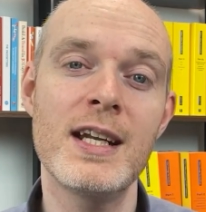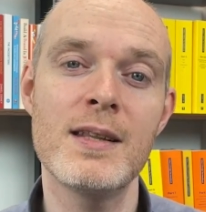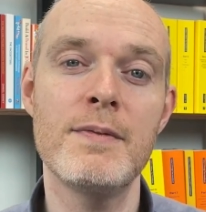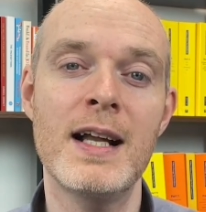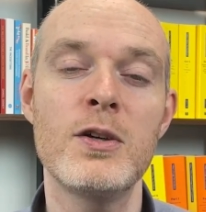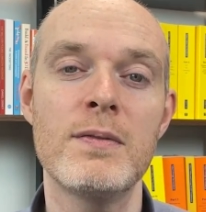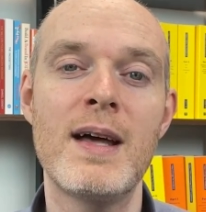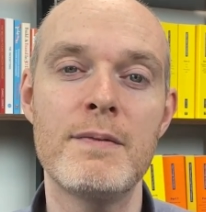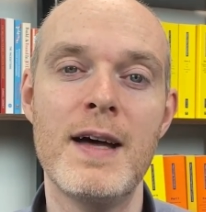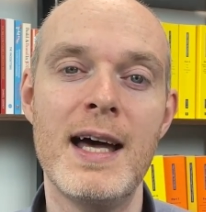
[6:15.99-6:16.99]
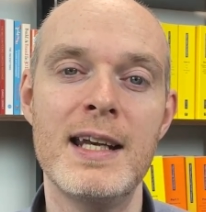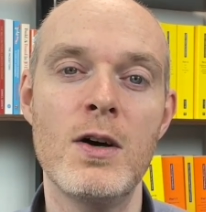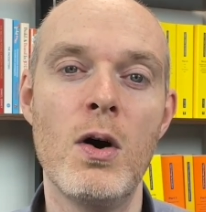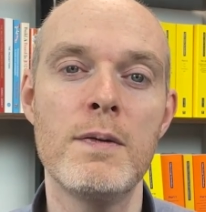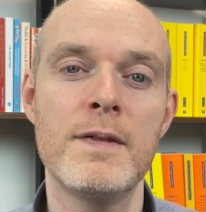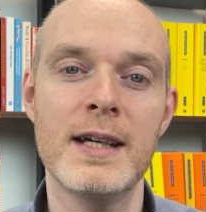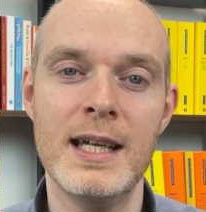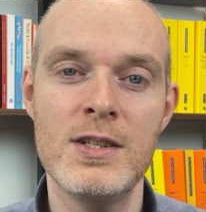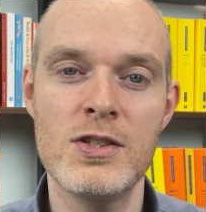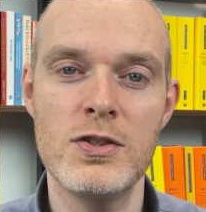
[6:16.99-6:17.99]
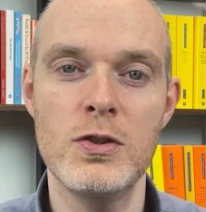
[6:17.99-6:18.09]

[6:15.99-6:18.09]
of the value of that van off against